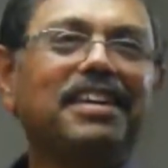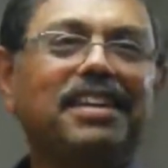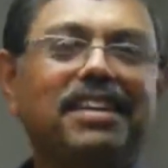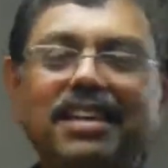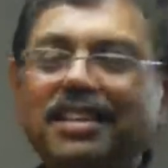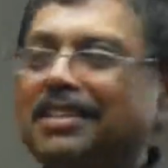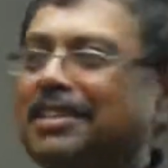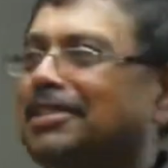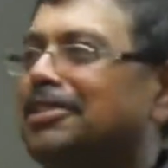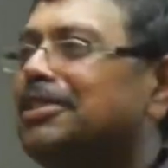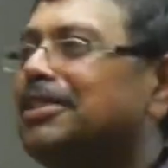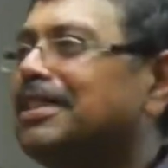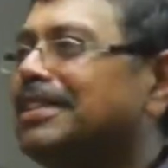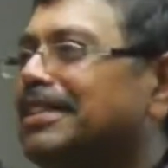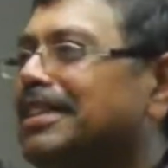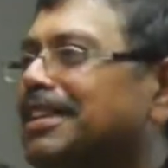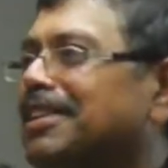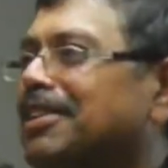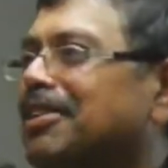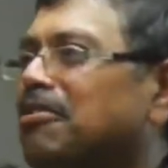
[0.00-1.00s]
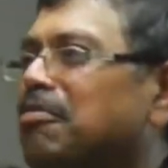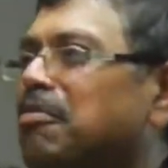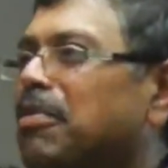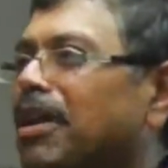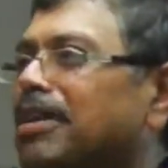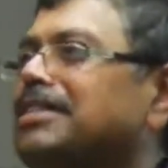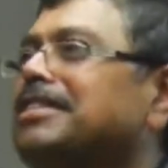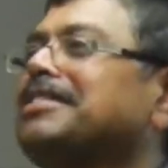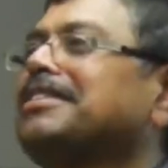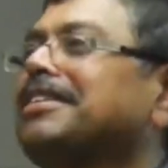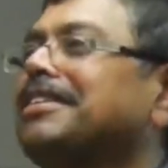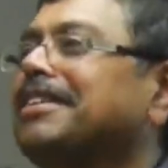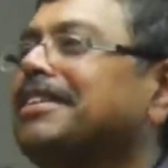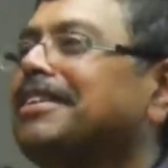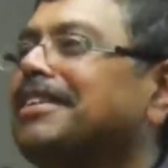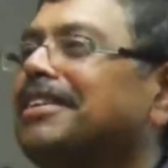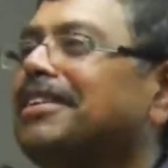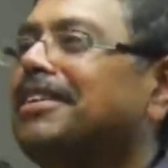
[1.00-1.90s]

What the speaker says: This to the city of Boston,